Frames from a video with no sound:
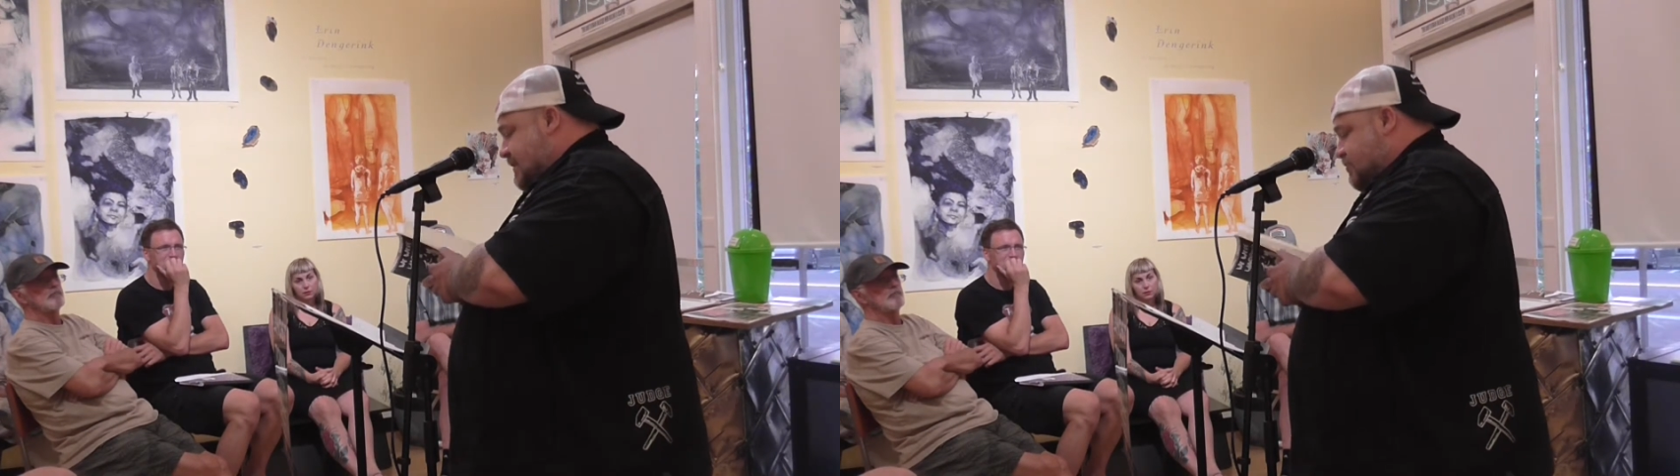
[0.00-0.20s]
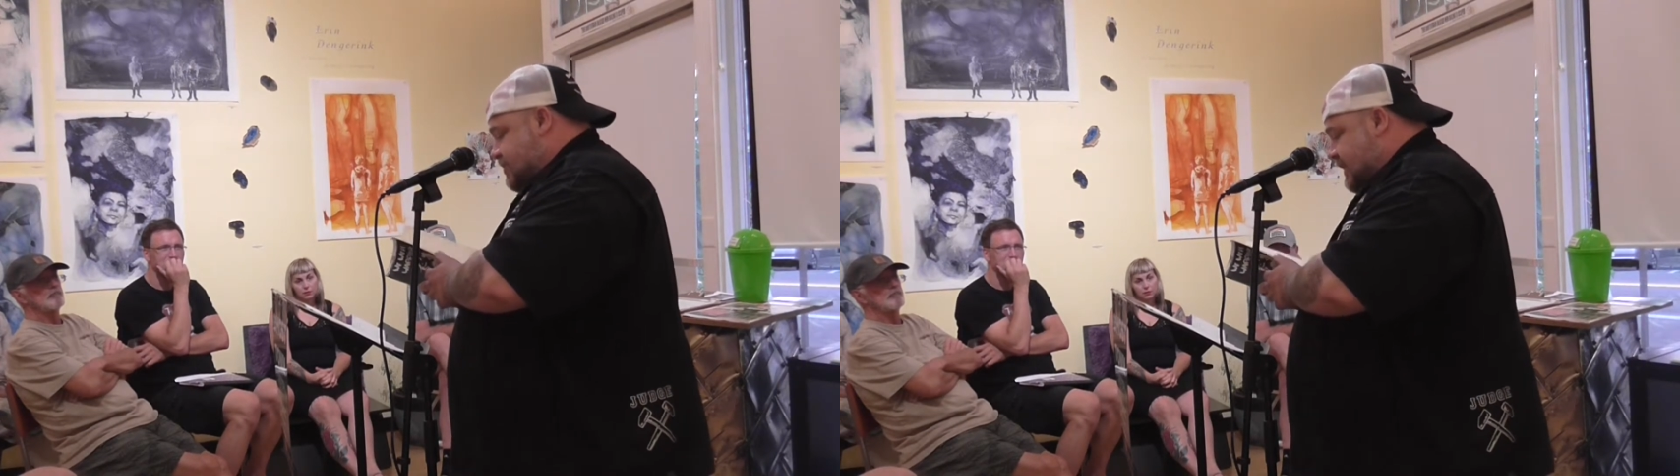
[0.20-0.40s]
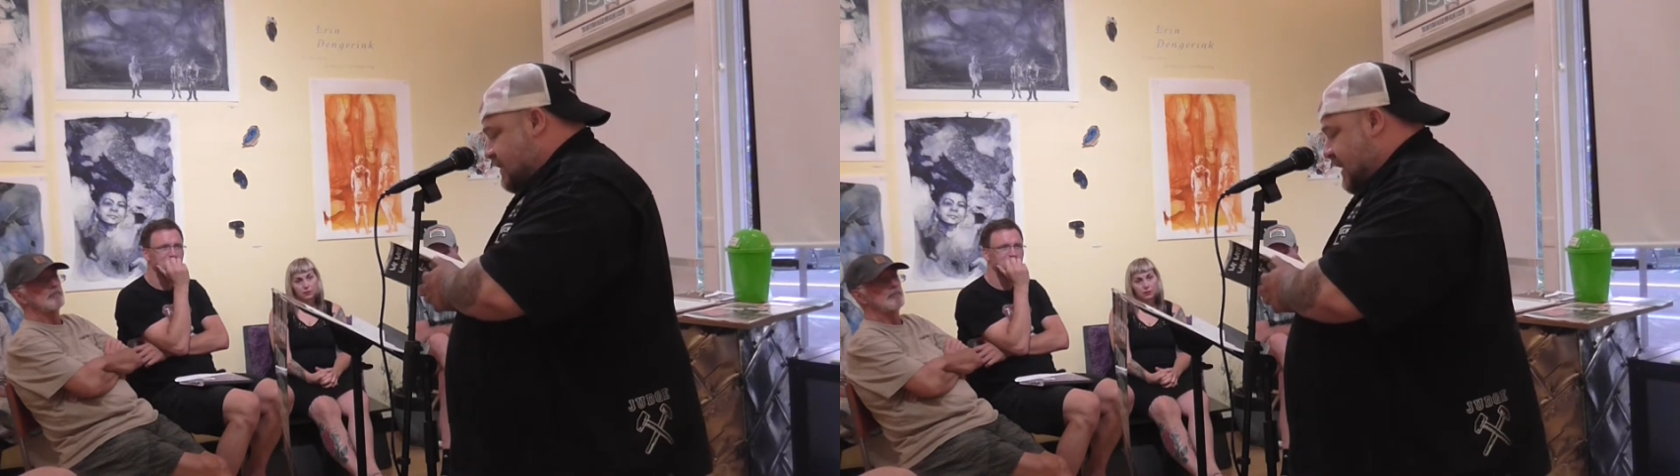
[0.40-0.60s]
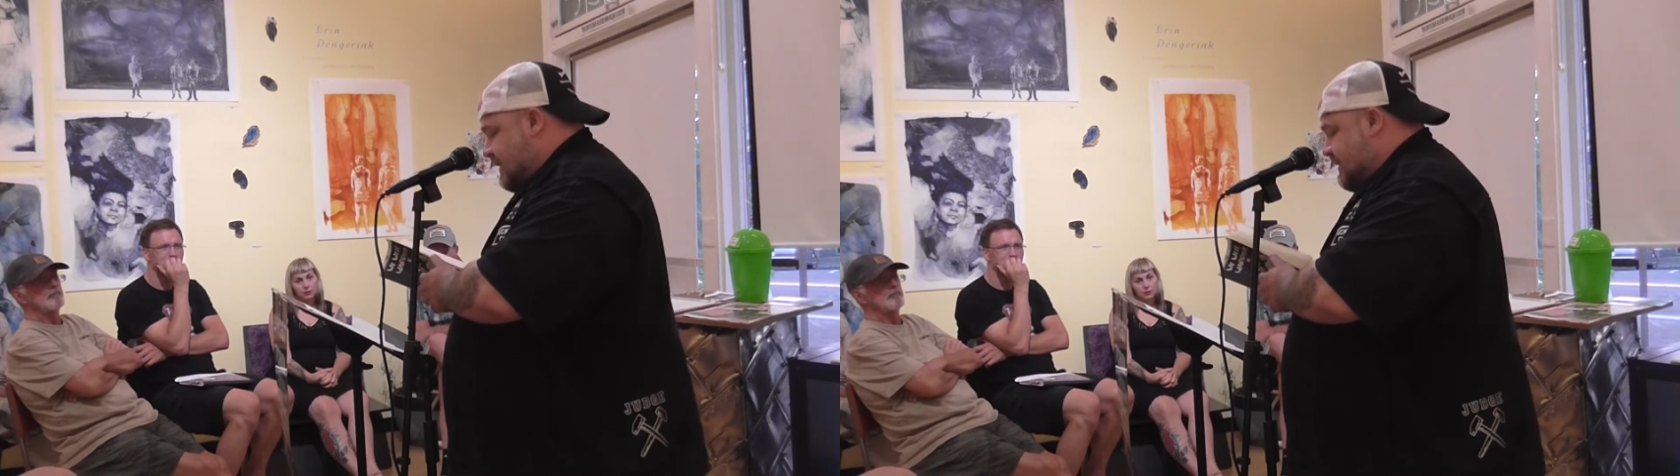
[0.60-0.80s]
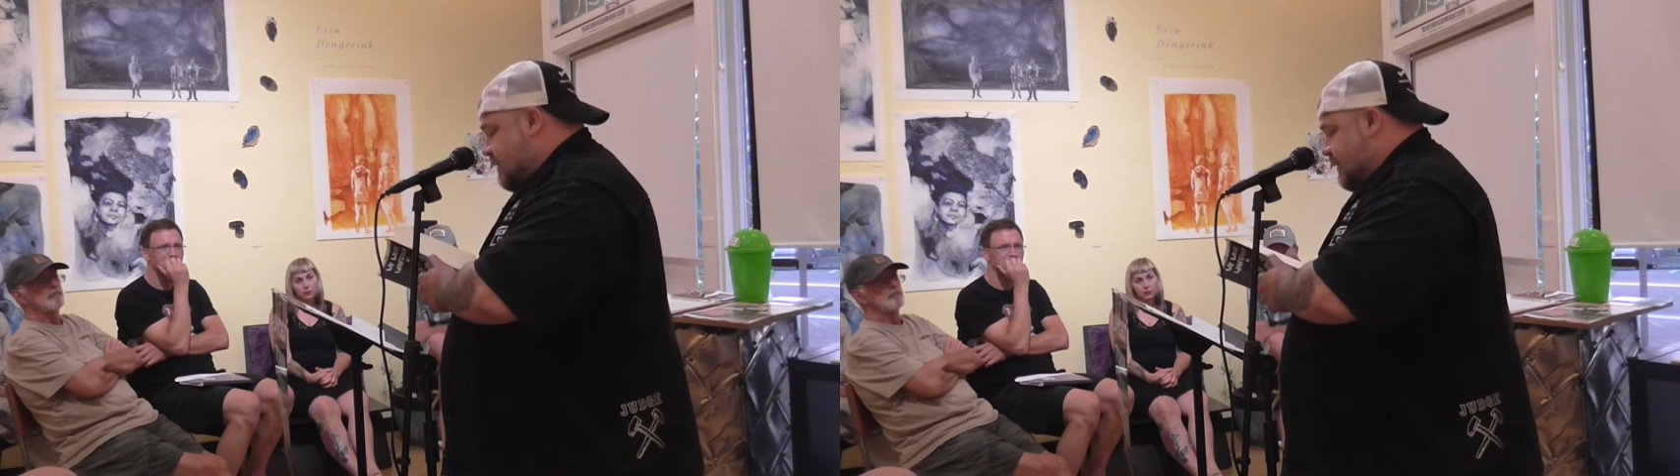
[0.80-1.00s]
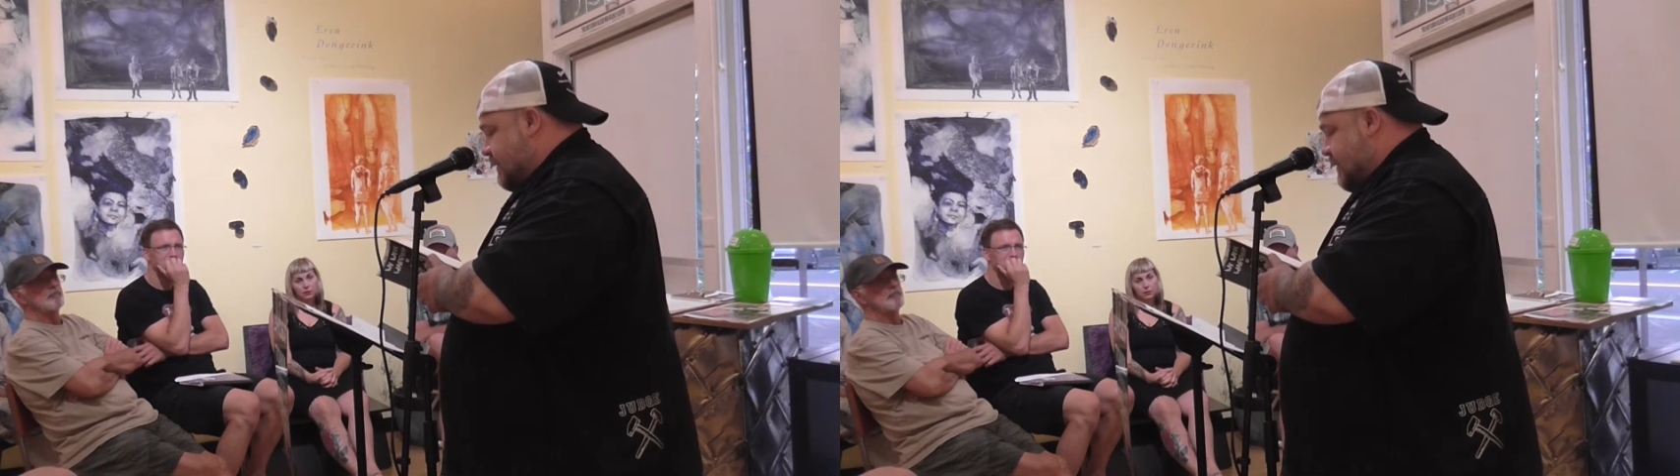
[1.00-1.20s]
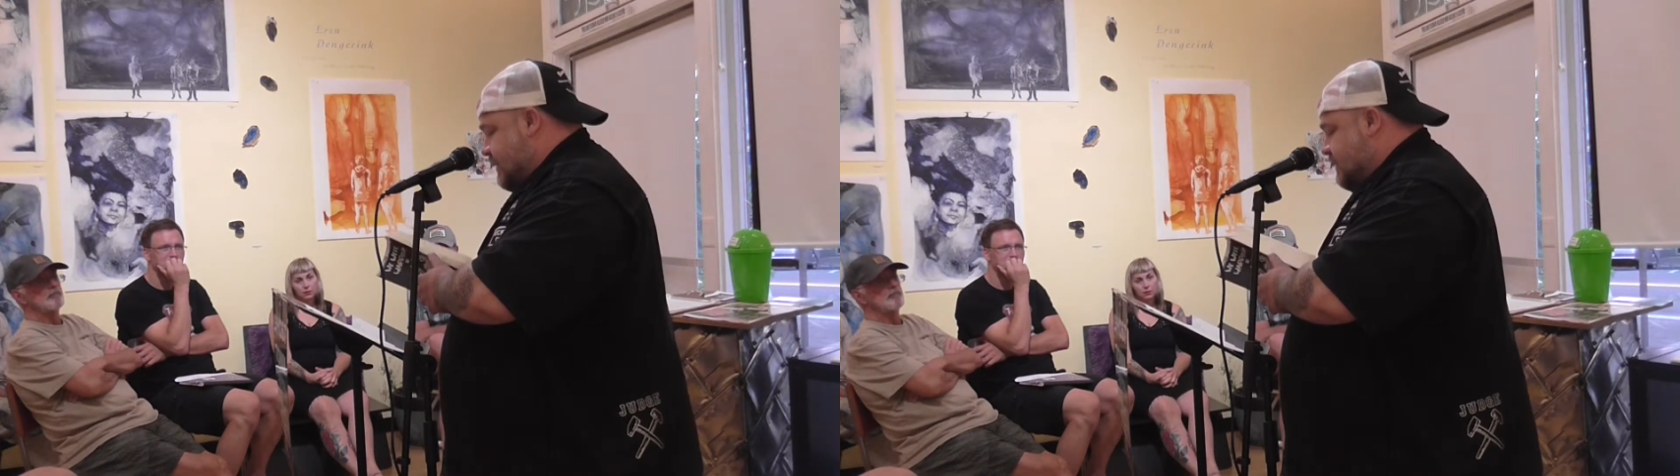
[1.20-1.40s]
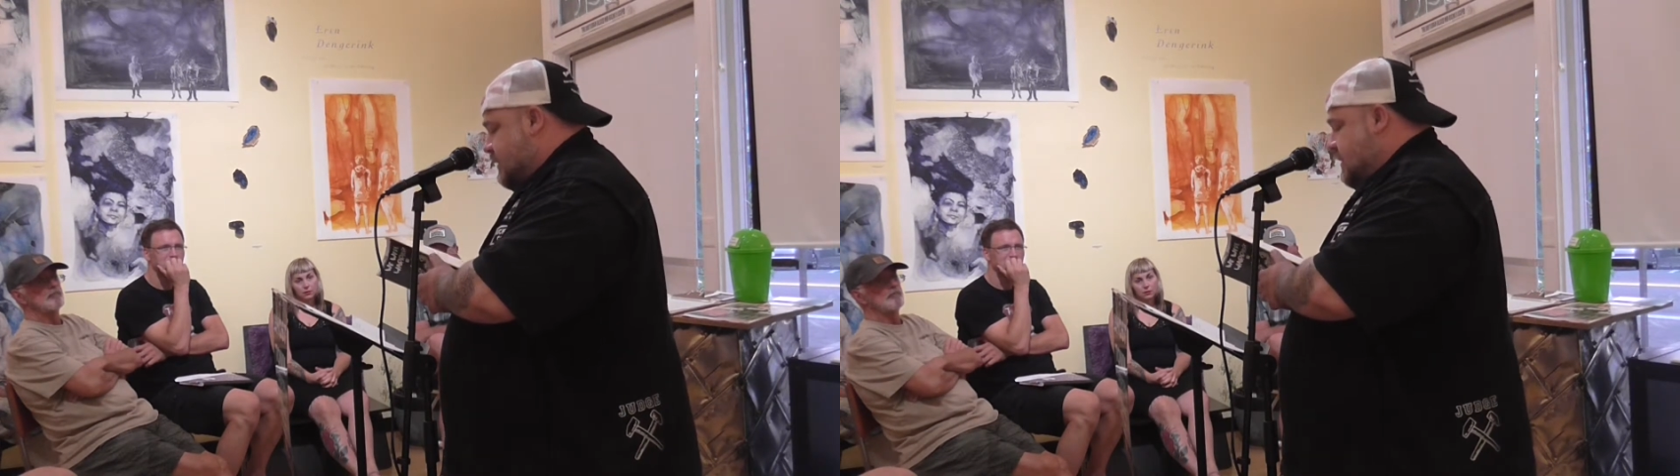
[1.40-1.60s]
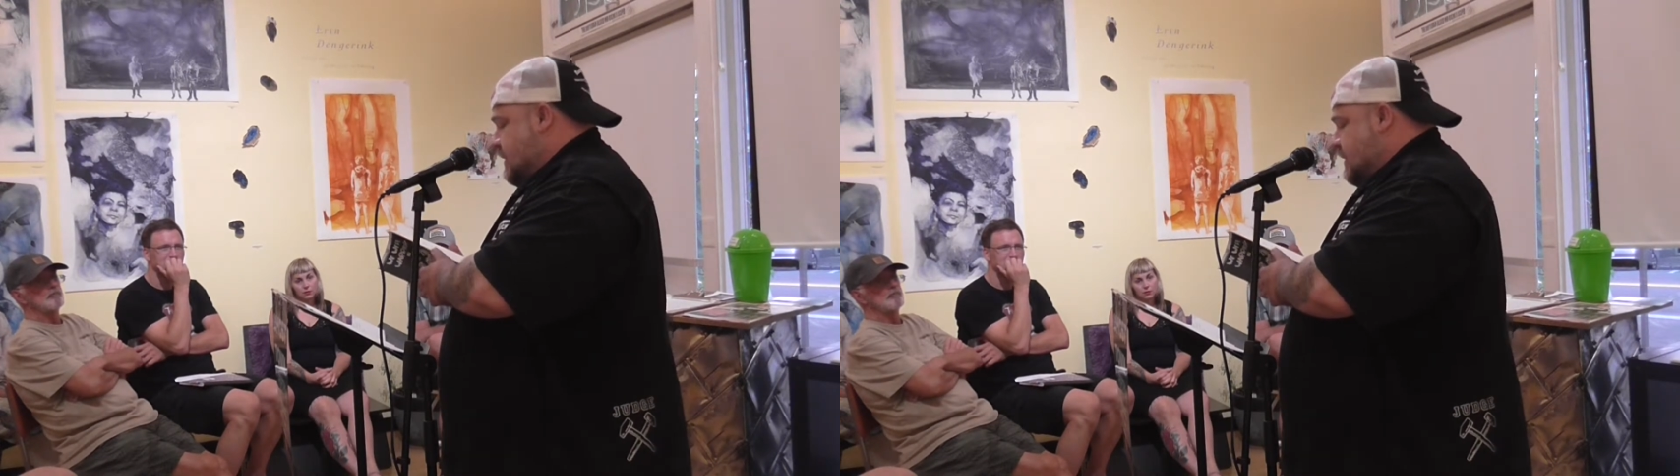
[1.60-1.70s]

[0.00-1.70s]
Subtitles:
interesting clientele, and